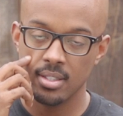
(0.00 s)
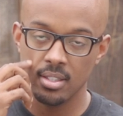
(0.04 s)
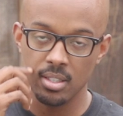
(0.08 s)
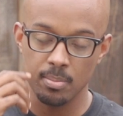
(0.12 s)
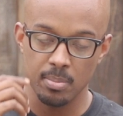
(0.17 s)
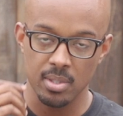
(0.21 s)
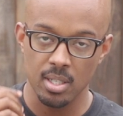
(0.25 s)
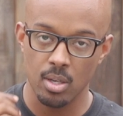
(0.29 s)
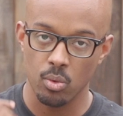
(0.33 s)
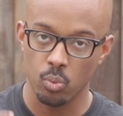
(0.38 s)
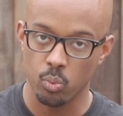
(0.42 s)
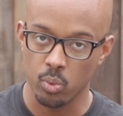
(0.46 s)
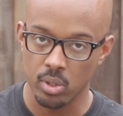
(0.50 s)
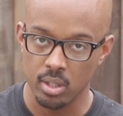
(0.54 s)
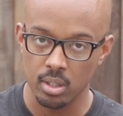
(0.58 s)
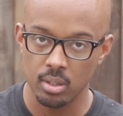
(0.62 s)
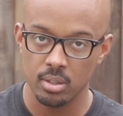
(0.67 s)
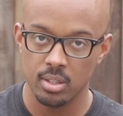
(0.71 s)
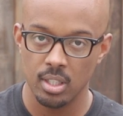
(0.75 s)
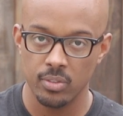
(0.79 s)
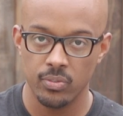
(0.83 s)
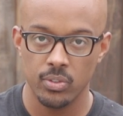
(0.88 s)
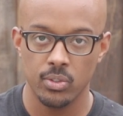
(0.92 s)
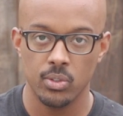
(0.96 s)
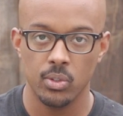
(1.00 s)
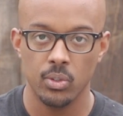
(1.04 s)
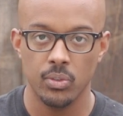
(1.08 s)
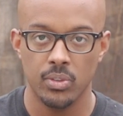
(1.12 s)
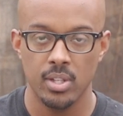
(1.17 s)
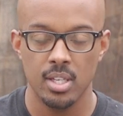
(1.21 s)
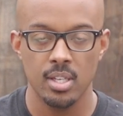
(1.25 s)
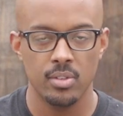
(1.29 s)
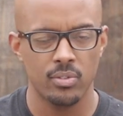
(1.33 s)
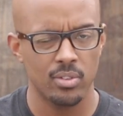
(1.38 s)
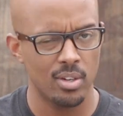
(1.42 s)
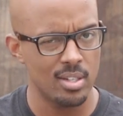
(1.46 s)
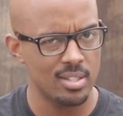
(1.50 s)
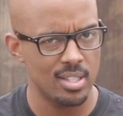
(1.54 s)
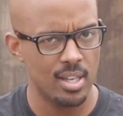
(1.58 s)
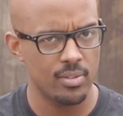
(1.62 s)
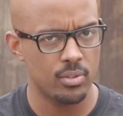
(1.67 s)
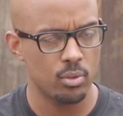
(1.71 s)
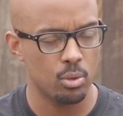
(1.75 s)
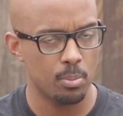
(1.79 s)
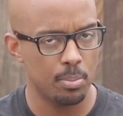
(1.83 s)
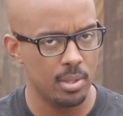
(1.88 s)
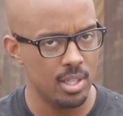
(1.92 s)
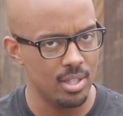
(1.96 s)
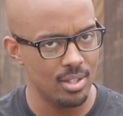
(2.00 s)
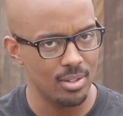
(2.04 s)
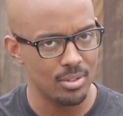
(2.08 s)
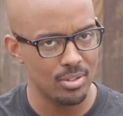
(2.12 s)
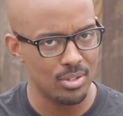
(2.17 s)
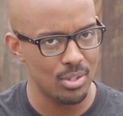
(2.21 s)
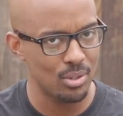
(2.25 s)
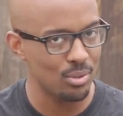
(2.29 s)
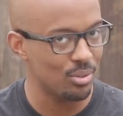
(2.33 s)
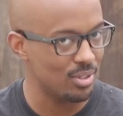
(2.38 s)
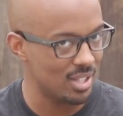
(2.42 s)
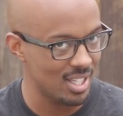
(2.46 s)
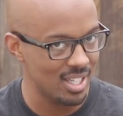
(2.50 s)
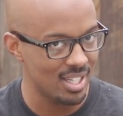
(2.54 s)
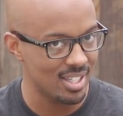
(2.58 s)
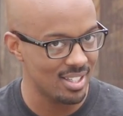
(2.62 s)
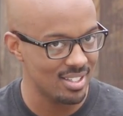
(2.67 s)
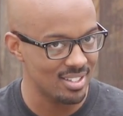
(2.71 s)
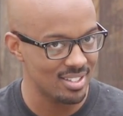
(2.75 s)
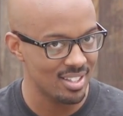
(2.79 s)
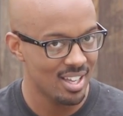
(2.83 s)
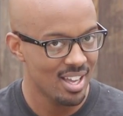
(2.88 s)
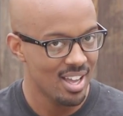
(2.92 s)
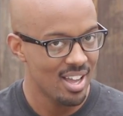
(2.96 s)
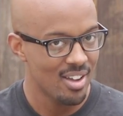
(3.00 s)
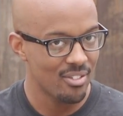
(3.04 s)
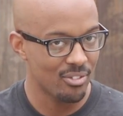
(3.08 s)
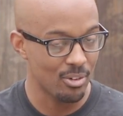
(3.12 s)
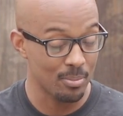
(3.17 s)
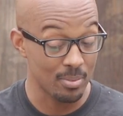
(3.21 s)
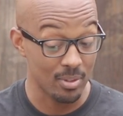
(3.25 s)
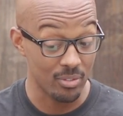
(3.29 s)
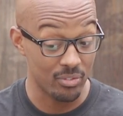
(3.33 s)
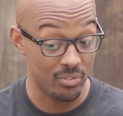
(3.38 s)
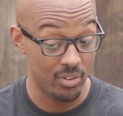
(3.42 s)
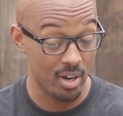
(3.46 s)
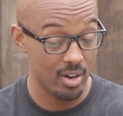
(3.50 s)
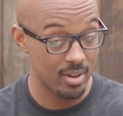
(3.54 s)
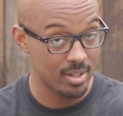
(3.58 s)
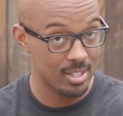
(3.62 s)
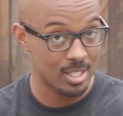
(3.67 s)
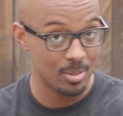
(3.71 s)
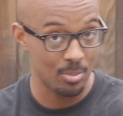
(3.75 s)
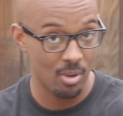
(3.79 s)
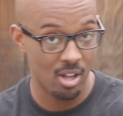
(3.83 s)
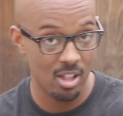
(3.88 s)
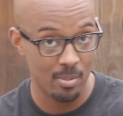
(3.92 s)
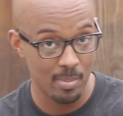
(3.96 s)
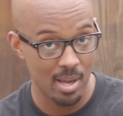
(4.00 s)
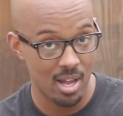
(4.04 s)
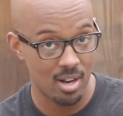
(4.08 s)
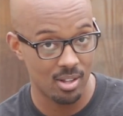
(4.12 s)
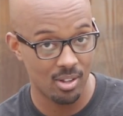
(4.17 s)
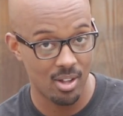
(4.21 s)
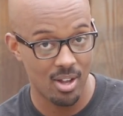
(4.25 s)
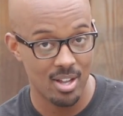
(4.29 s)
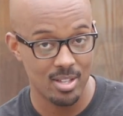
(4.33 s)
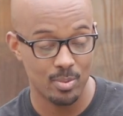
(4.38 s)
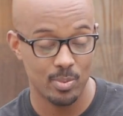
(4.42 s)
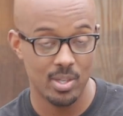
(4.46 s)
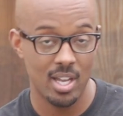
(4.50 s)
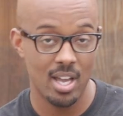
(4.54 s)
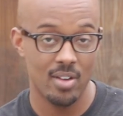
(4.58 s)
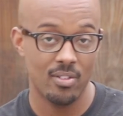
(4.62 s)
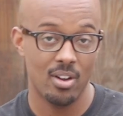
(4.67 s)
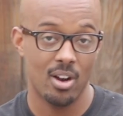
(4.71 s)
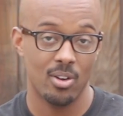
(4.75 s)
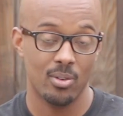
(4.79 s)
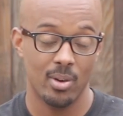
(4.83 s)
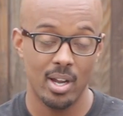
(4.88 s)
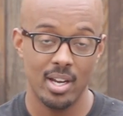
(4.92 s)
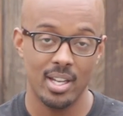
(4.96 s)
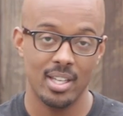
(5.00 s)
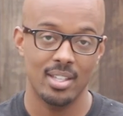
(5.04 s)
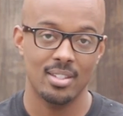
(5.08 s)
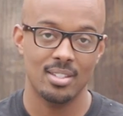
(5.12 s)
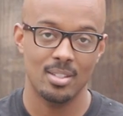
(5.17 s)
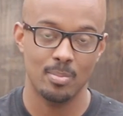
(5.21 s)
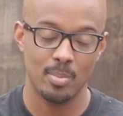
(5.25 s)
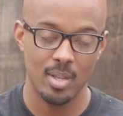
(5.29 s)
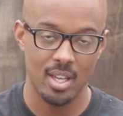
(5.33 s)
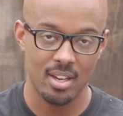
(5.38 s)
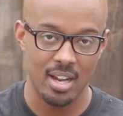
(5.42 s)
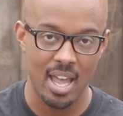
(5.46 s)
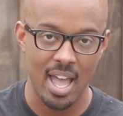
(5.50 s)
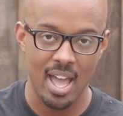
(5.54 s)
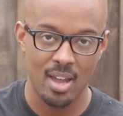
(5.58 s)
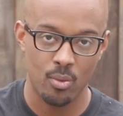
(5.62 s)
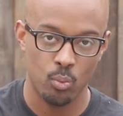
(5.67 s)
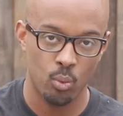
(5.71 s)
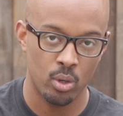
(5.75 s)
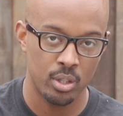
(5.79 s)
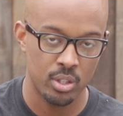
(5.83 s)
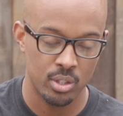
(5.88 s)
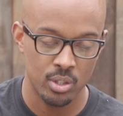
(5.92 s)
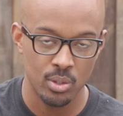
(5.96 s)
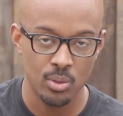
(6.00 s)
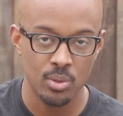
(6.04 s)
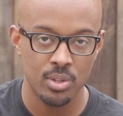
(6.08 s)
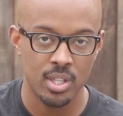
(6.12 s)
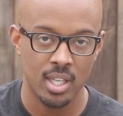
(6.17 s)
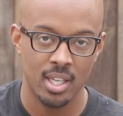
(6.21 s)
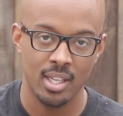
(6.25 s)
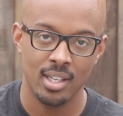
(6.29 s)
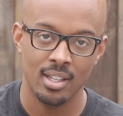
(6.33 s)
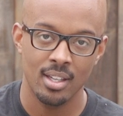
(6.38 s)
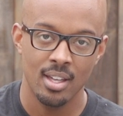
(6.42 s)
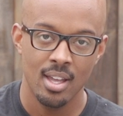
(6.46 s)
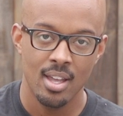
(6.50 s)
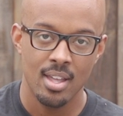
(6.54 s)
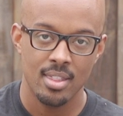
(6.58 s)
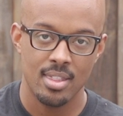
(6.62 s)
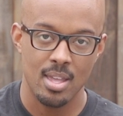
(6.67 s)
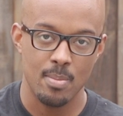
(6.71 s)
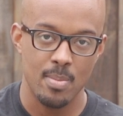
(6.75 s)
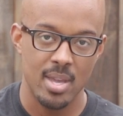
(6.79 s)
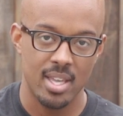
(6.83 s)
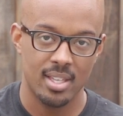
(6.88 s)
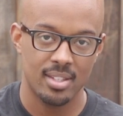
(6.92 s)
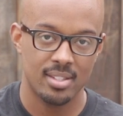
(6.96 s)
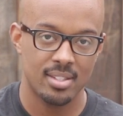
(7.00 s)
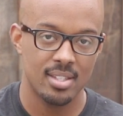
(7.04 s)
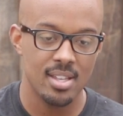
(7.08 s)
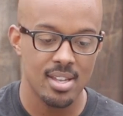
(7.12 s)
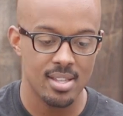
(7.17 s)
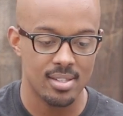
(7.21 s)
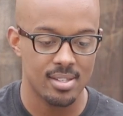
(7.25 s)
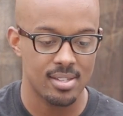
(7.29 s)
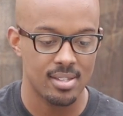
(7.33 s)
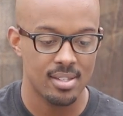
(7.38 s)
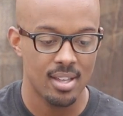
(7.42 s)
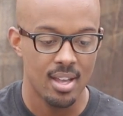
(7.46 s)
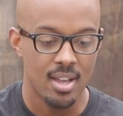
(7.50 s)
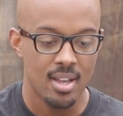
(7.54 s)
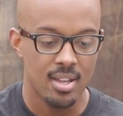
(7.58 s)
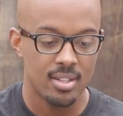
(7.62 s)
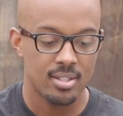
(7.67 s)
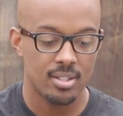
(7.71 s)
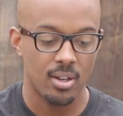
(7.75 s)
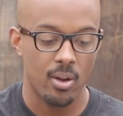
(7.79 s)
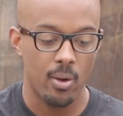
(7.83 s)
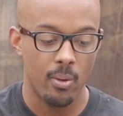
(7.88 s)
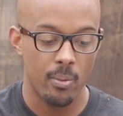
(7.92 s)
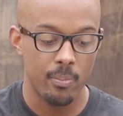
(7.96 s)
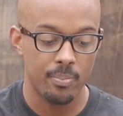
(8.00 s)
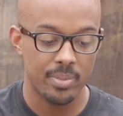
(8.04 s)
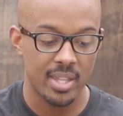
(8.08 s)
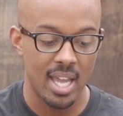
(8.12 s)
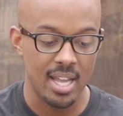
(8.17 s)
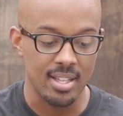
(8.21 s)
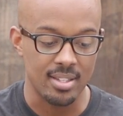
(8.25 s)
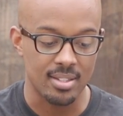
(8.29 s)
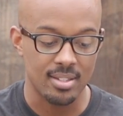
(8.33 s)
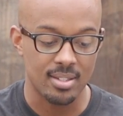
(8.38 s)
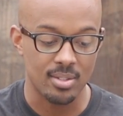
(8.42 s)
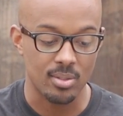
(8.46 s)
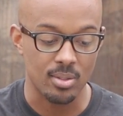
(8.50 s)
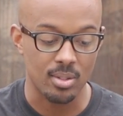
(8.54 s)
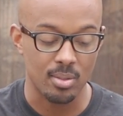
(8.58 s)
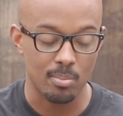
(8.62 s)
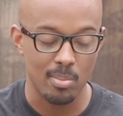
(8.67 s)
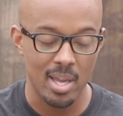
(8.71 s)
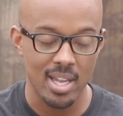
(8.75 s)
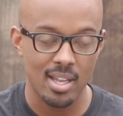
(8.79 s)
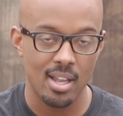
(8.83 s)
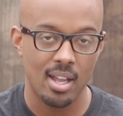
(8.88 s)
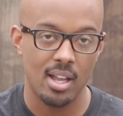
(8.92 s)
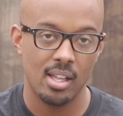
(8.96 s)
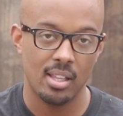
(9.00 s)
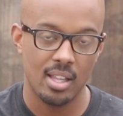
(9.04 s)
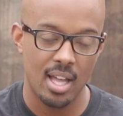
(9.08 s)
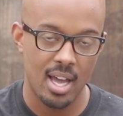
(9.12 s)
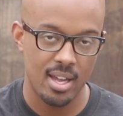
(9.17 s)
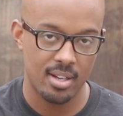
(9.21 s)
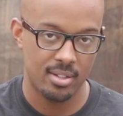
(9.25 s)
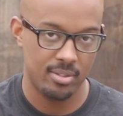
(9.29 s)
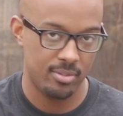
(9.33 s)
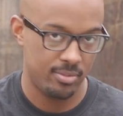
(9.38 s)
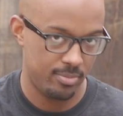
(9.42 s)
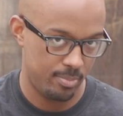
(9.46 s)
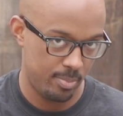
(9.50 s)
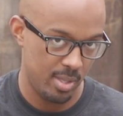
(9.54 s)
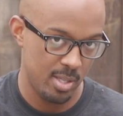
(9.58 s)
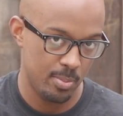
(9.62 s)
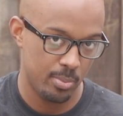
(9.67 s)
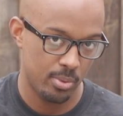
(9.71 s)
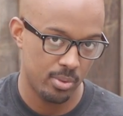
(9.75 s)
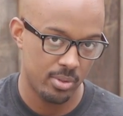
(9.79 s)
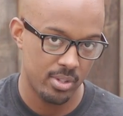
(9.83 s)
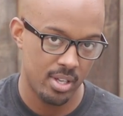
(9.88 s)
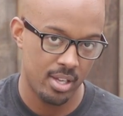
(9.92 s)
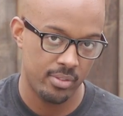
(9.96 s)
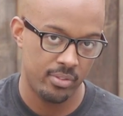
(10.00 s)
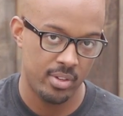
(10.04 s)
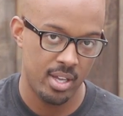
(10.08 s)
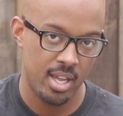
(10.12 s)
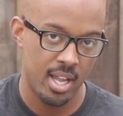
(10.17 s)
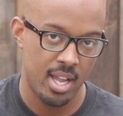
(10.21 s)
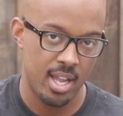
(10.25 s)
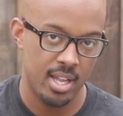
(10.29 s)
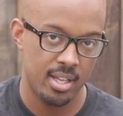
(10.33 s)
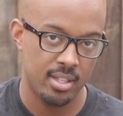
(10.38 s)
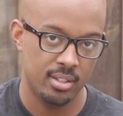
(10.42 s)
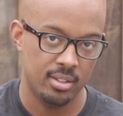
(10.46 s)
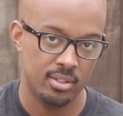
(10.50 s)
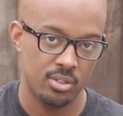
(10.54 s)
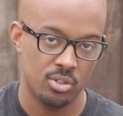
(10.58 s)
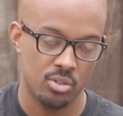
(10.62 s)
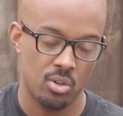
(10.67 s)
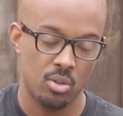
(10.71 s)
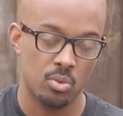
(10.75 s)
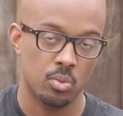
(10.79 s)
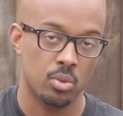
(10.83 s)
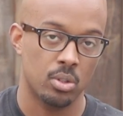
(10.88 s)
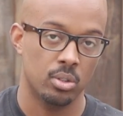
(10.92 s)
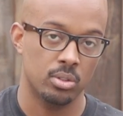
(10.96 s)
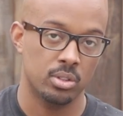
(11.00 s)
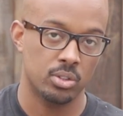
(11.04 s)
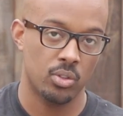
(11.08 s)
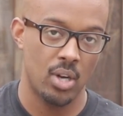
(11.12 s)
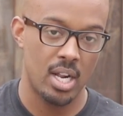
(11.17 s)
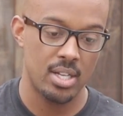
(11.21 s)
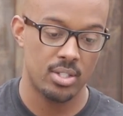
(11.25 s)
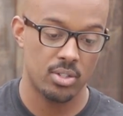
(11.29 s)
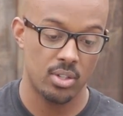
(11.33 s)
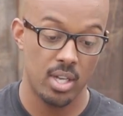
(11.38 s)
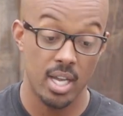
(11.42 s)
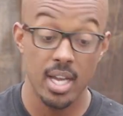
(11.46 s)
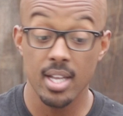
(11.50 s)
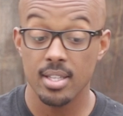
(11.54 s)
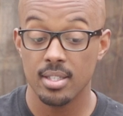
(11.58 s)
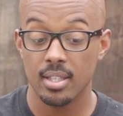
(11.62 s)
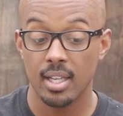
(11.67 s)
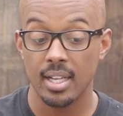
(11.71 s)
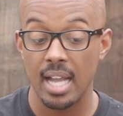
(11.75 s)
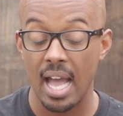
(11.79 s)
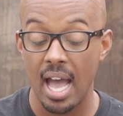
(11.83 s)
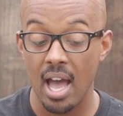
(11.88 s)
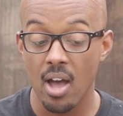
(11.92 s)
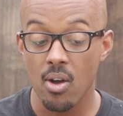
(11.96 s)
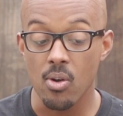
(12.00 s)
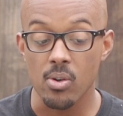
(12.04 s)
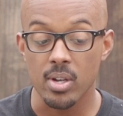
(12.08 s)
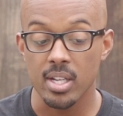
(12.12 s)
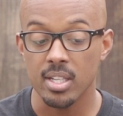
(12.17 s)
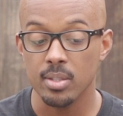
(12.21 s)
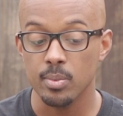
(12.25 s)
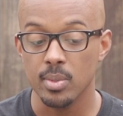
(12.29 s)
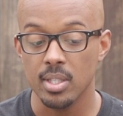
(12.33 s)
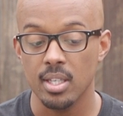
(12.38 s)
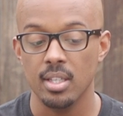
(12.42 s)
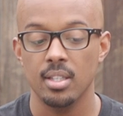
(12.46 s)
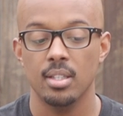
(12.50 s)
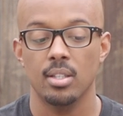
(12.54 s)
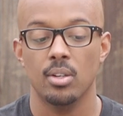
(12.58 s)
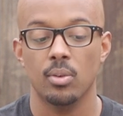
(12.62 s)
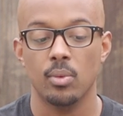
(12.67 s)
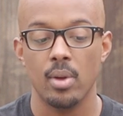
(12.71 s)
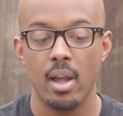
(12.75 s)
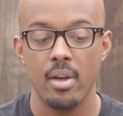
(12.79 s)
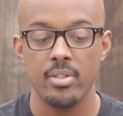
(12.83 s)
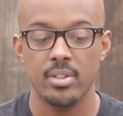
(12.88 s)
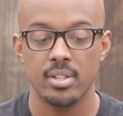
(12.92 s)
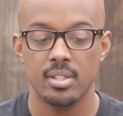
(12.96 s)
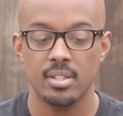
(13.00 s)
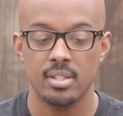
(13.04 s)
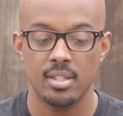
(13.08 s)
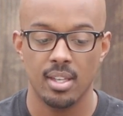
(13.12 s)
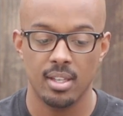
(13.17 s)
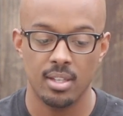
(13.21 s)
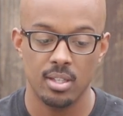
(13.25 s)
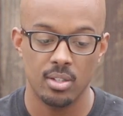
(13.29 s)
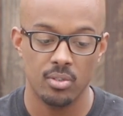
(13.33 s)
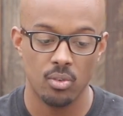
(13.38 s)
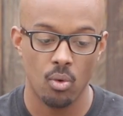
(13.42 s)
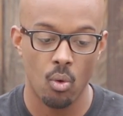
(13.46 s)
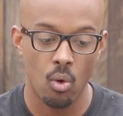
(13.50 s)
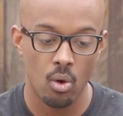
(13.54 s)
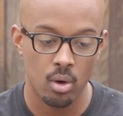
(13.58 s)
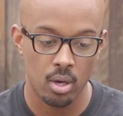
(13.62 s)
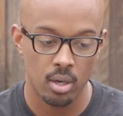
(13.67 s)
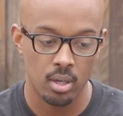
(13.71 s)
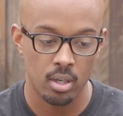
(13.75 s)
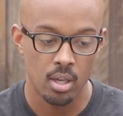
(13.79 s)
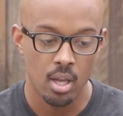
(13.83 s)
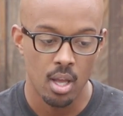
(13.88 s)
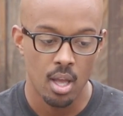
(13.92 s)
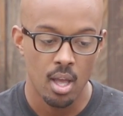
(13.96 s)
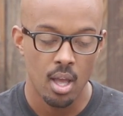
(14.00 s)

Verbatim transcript: going to be a real difficult thing for us to have to repeal two things from the very small amount of laws we have already to be able to add one new thing that makes sense. So that's making a lot of people in the FAA and the drone world scratch their heads. Like, how can we get around this executive order?